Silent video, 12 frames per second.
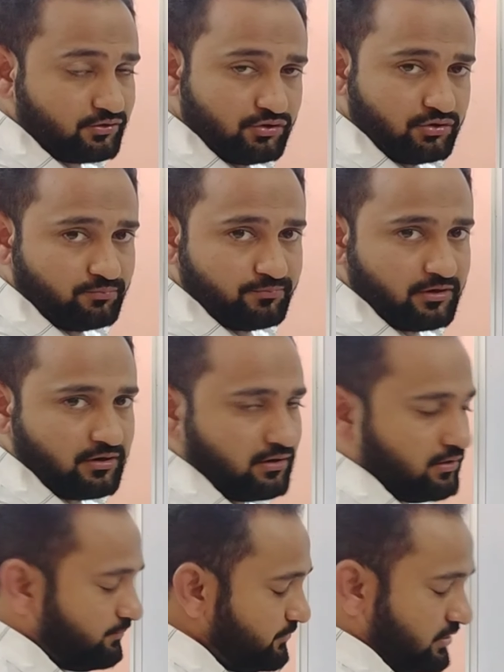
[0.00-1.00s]
You know
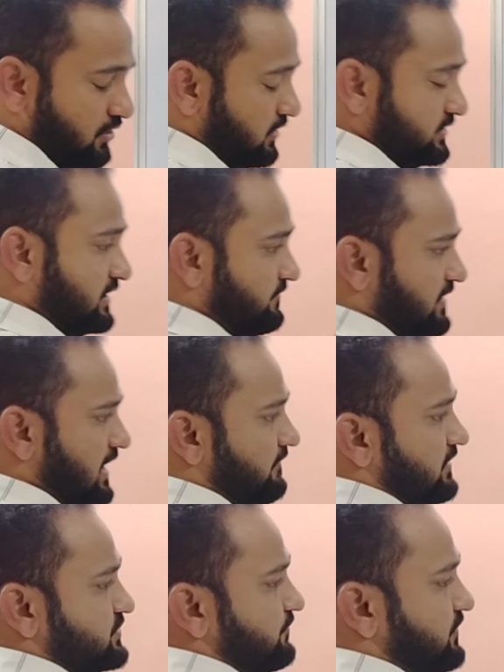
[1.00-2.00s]
the knowledge that we
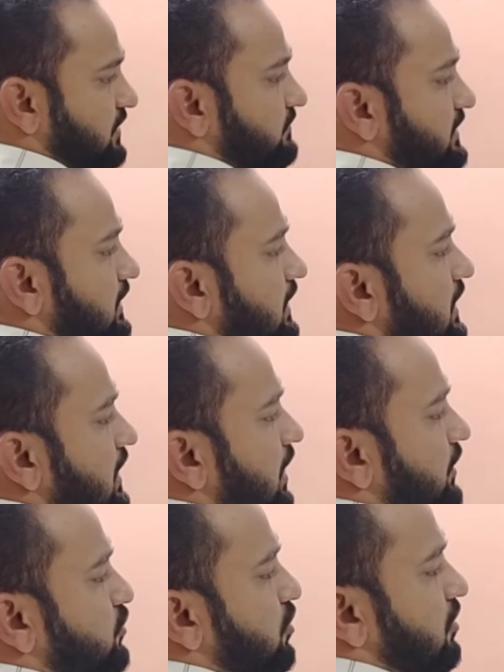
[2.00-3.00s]
have as of now, will
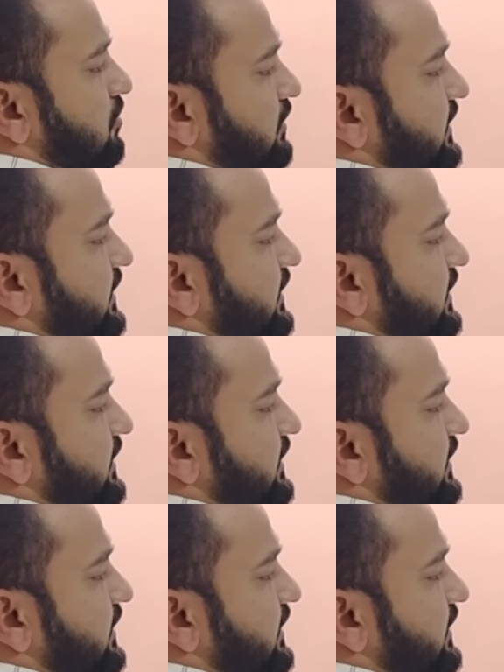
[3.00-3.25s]
draw